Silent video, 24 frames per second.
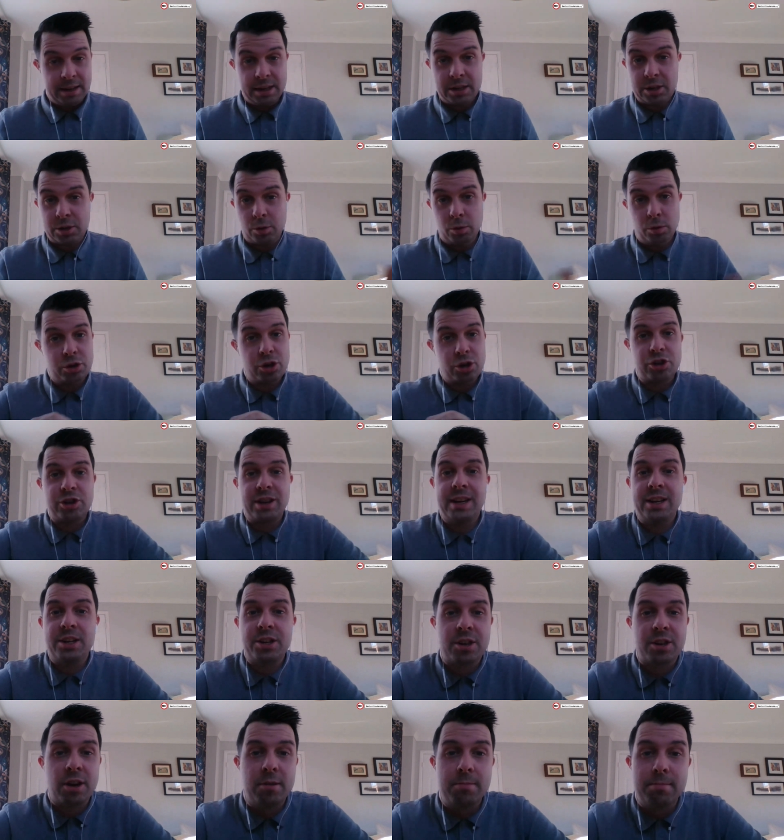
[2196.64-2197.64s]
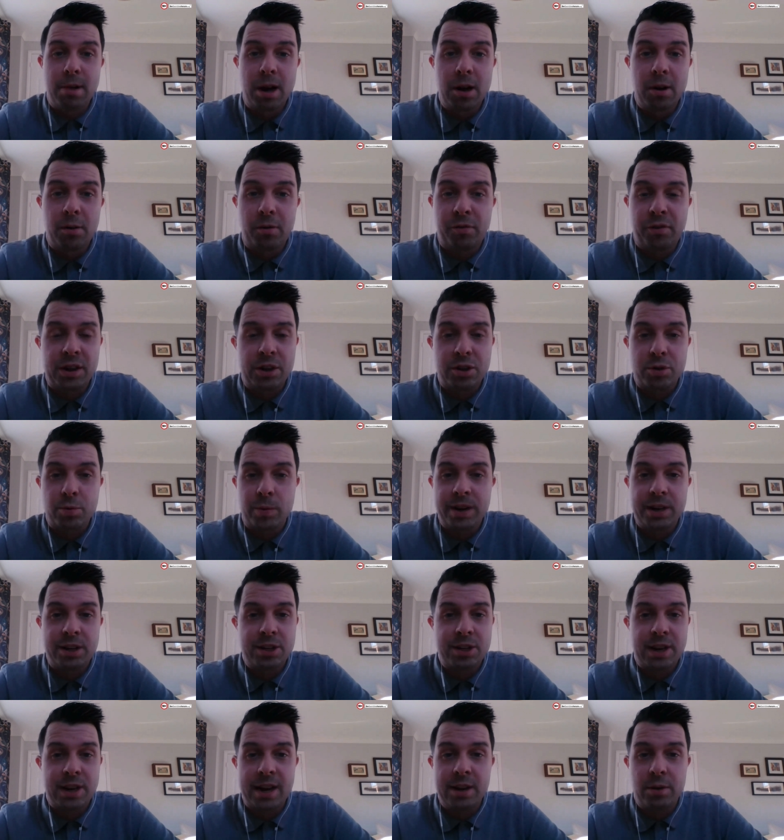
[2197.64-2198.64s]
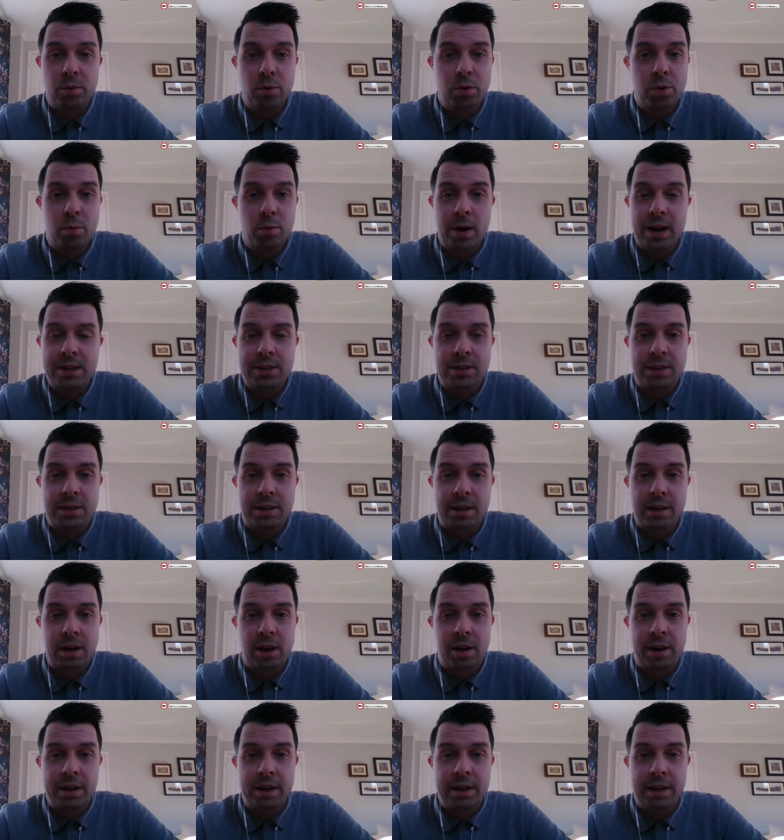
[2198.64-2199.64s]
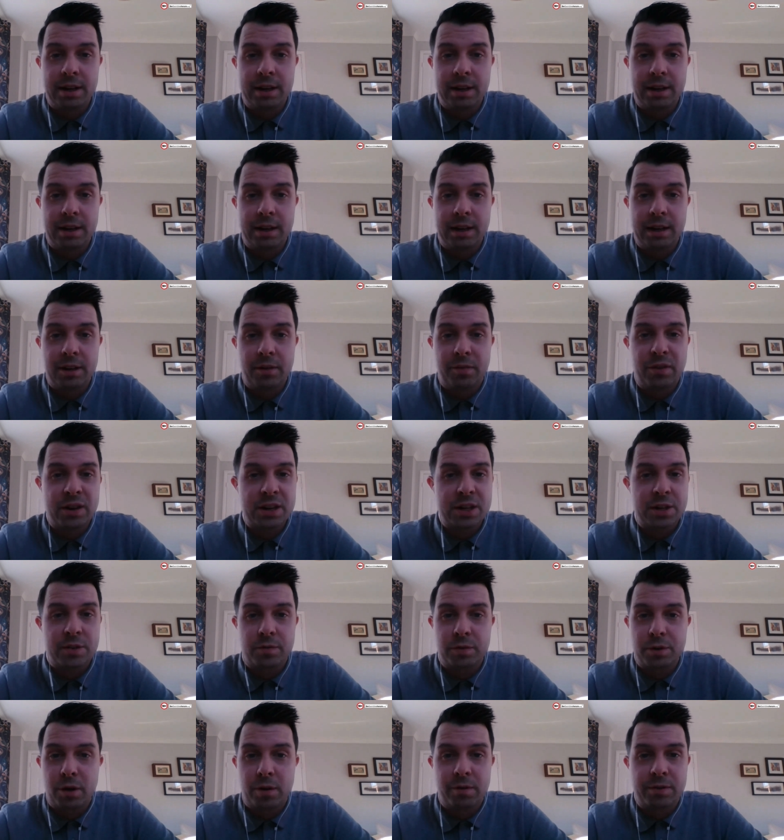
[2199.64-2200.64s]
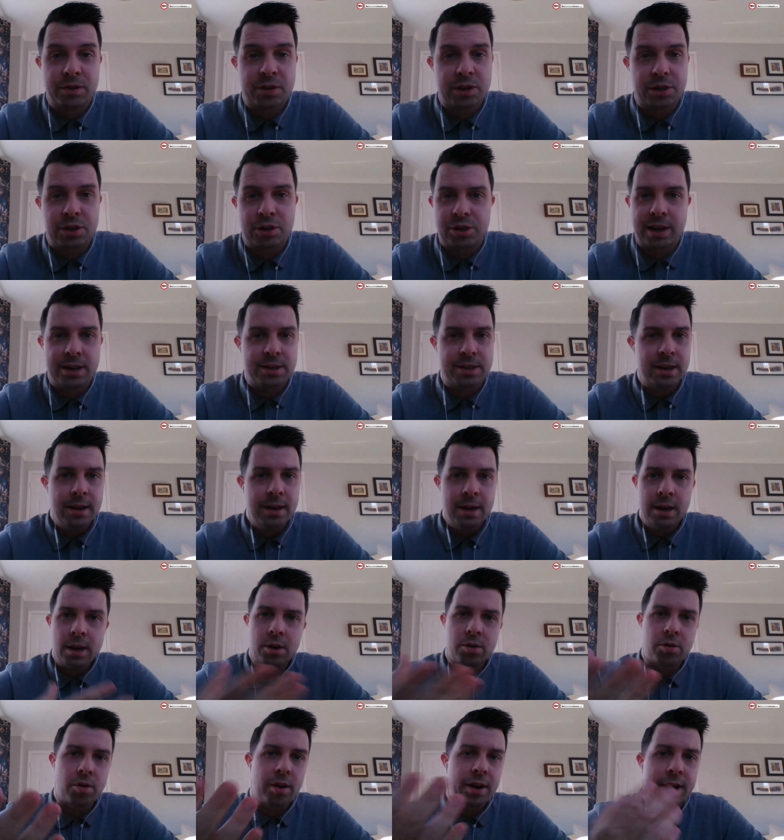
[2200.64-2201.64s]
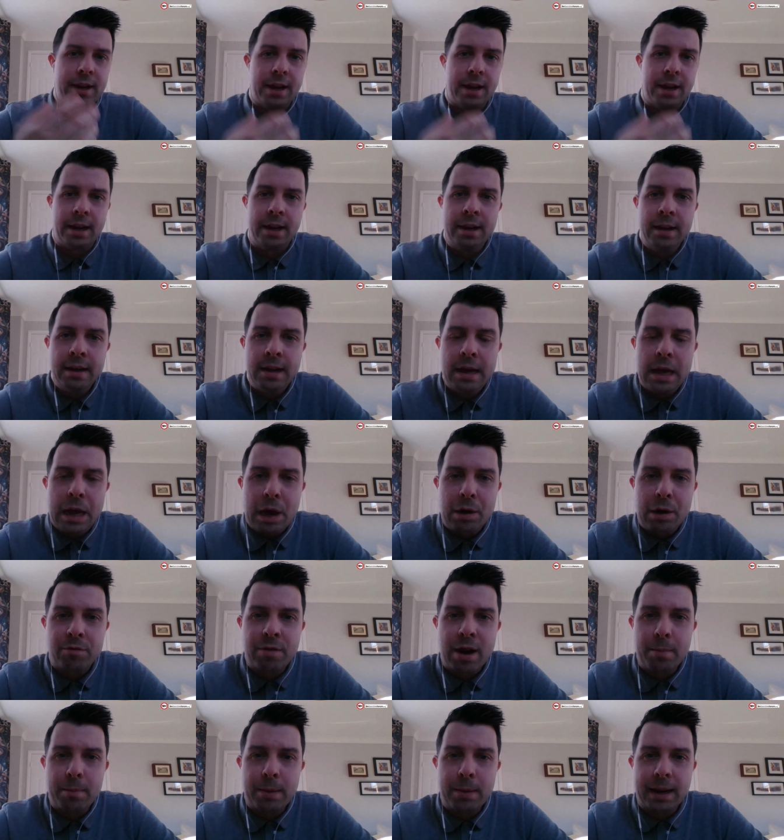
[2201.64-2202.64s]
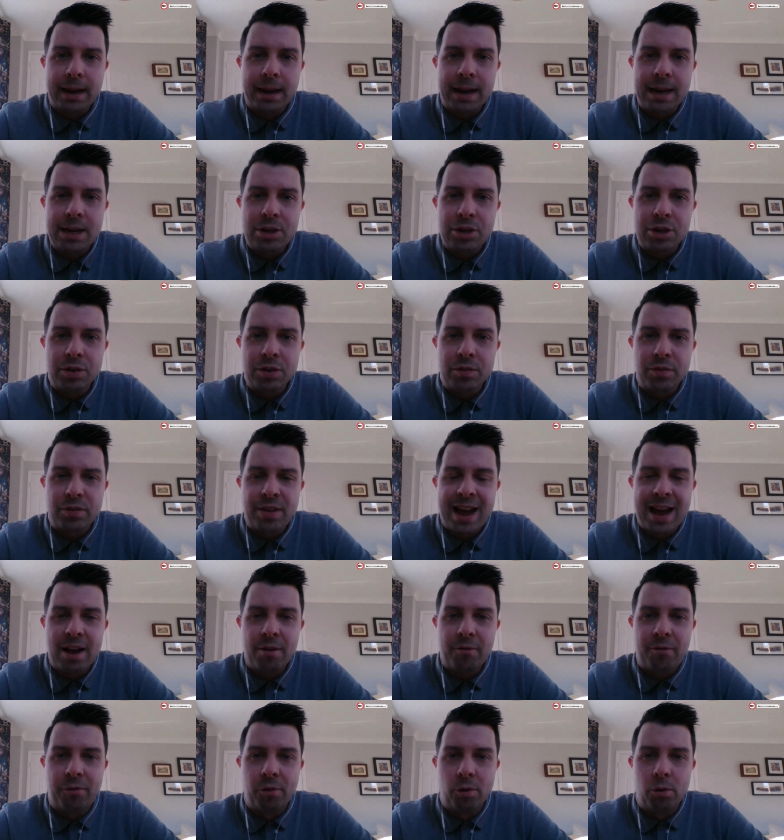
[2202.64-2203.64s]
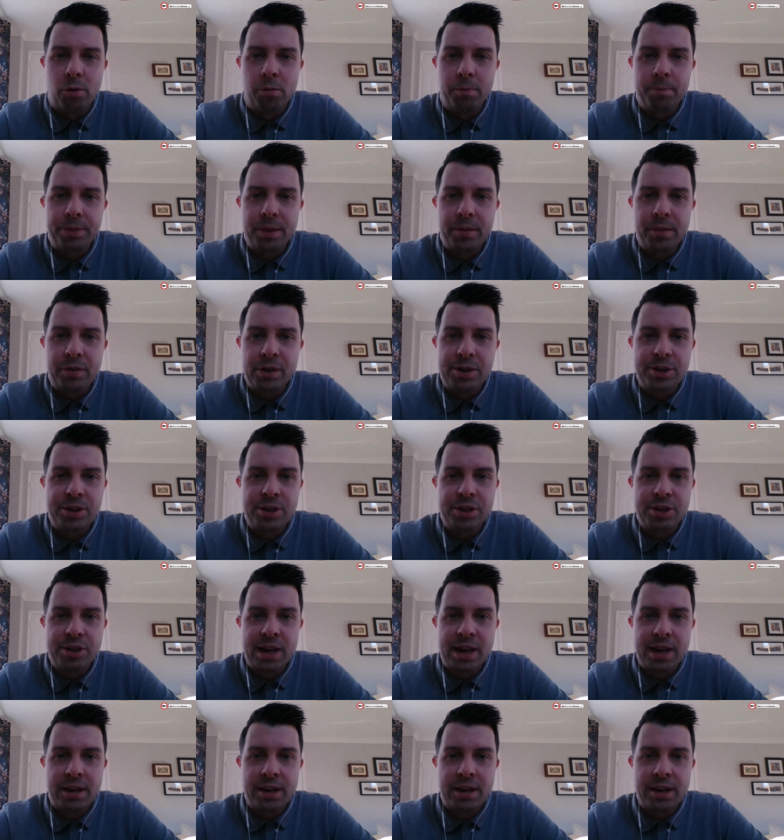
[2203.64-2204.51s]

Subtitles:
This horse chased home Monkfish when he stayed all the way to the line in the Festival Novices chase. Crikey. A replication of that form, you're finishing